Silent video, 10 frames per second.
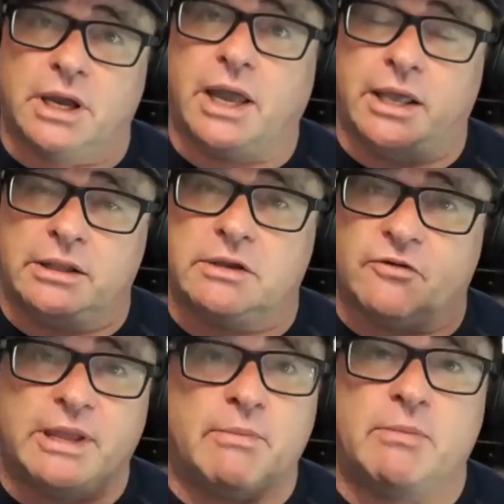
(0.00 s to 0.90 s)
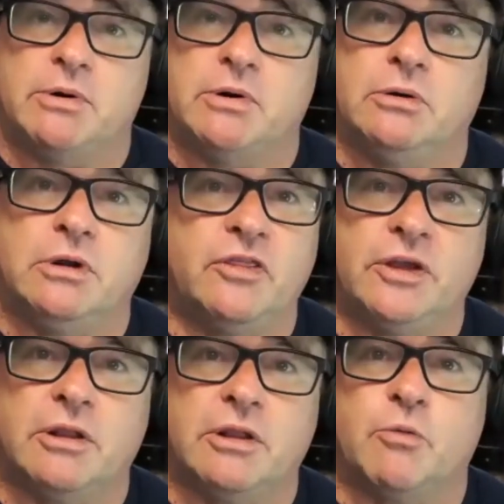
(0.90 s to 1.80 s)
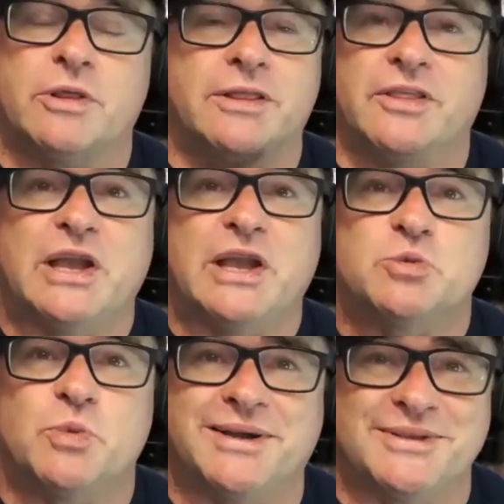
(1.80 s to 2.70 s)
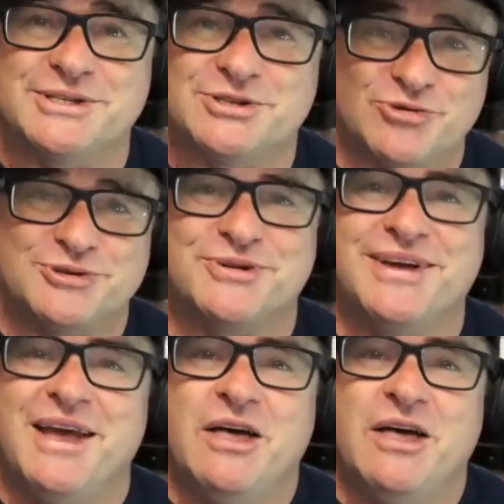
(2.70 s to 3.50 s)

And from that moment on, I think like the next week, this is true story,